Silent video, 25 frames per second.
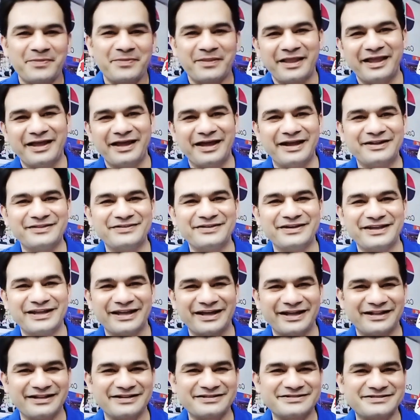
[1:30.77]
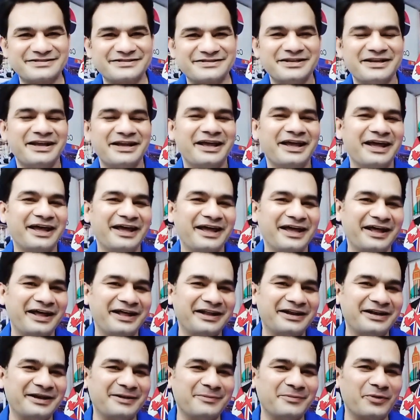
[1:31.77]
anything else.
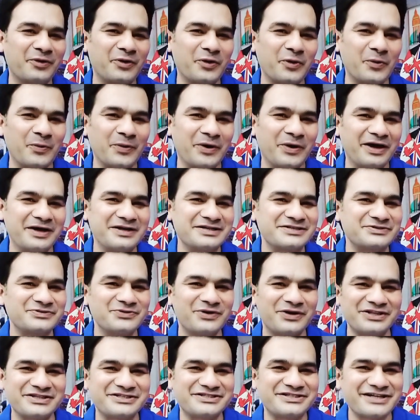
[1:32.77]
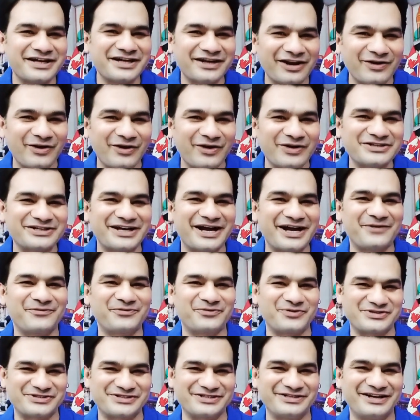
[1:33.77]
And moreover, it's not a general knowledge kind of
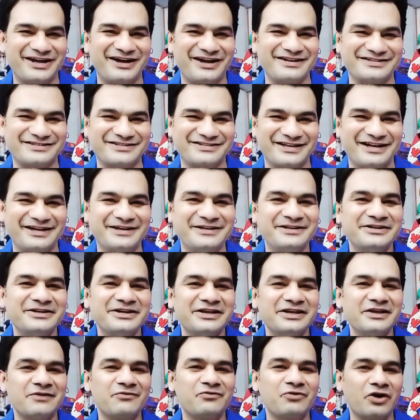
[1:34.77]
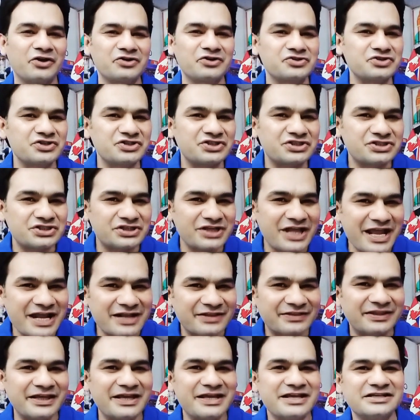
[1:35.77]
question answer. You've got to
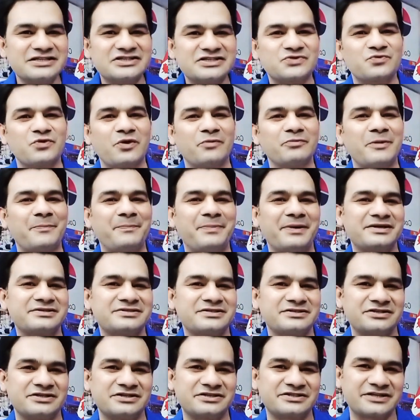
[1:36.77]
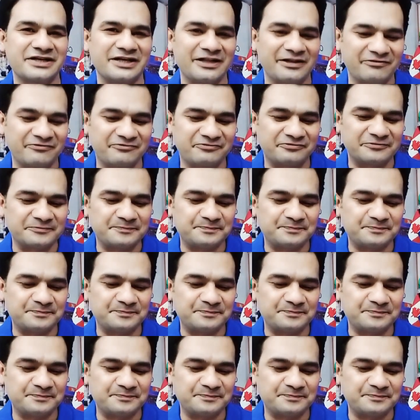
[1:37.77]
take things from the passage itself.